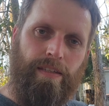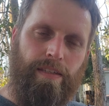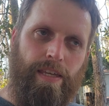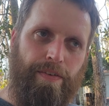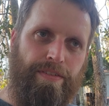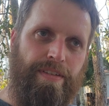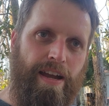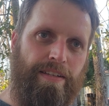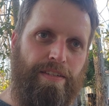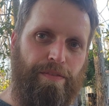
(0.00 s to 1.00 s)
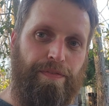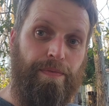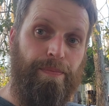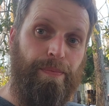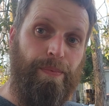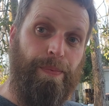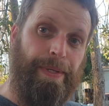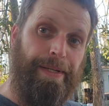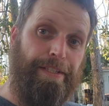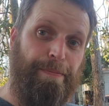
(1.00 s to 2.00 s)
give us signs of what
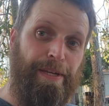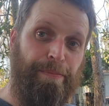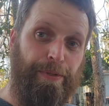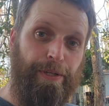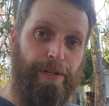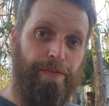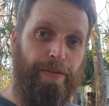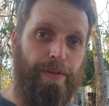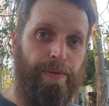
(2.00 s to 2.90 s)
needs to be improved